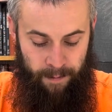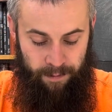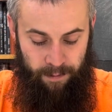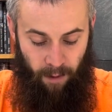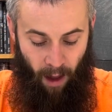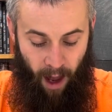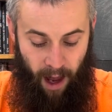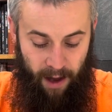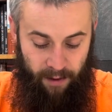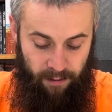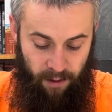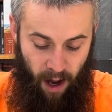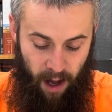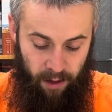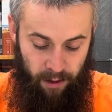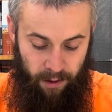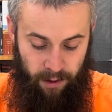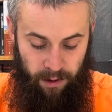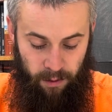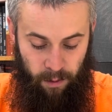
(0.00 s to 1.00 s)
I have not
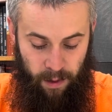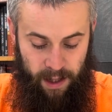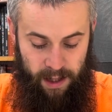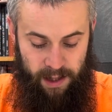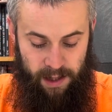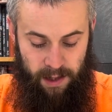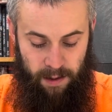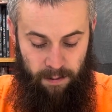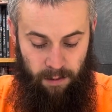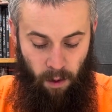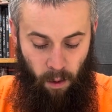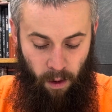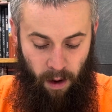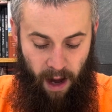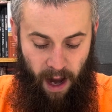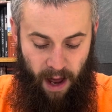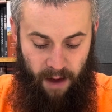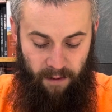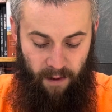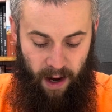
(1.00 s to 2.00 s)
learned wisdom, nor
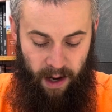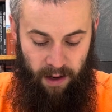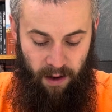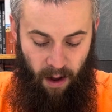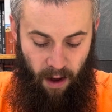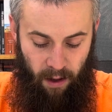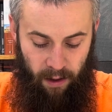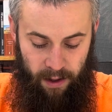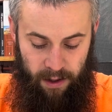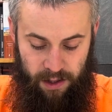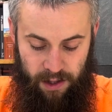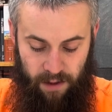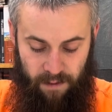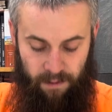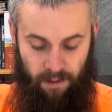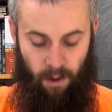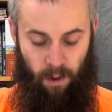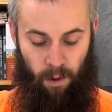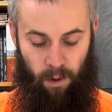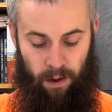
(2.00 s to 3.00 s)
have I knowledge of
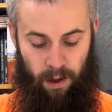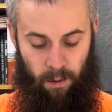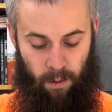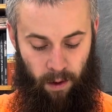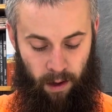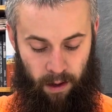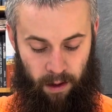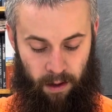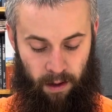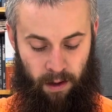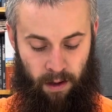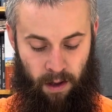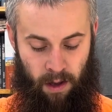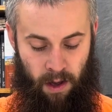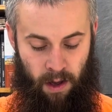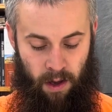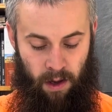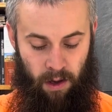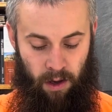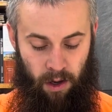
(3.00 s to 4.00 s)
the Holy One.
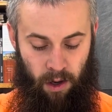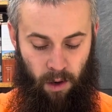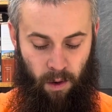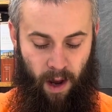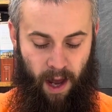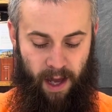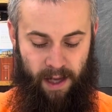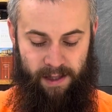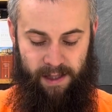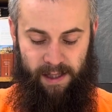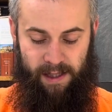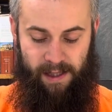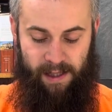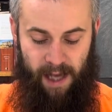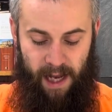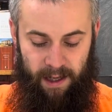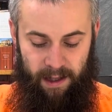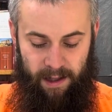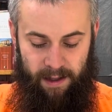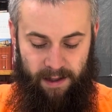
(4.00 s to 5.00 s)
Who has
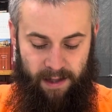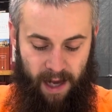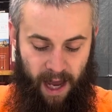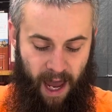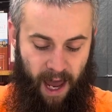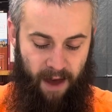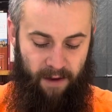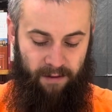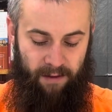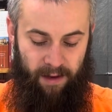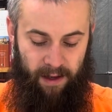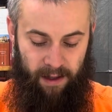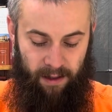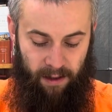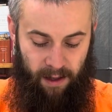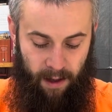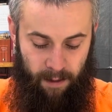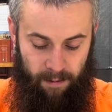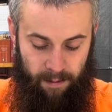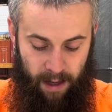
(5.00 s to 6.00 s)
ascended to heaven and
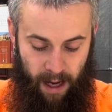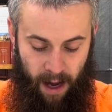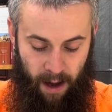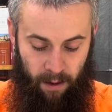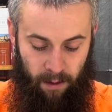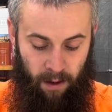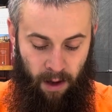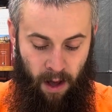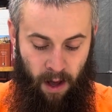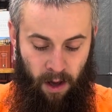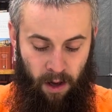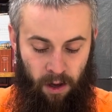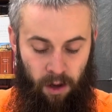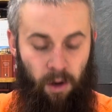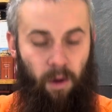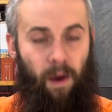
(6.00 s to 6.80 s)
come down? Who